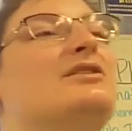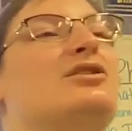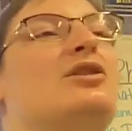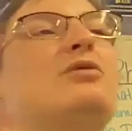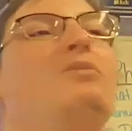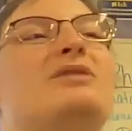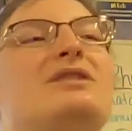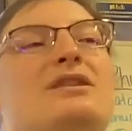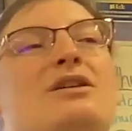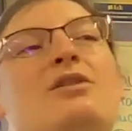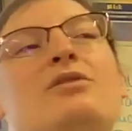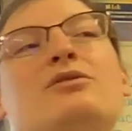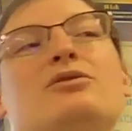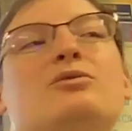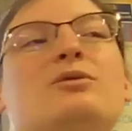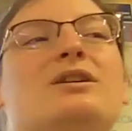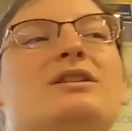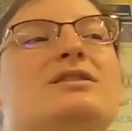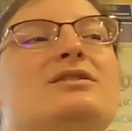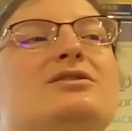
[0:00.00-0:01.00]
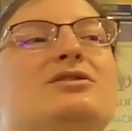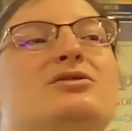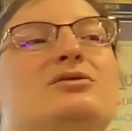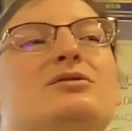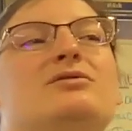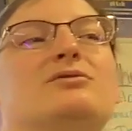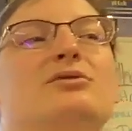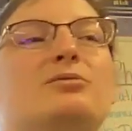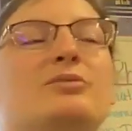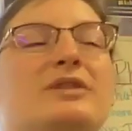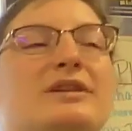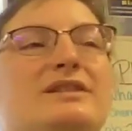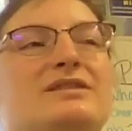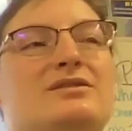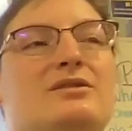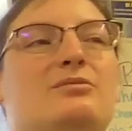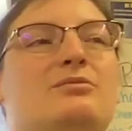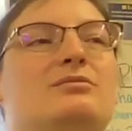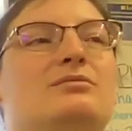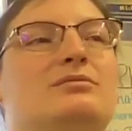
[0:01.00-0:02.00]
know the other one, you can replace
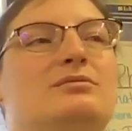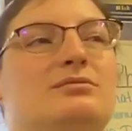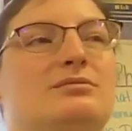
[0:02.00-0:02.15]
them.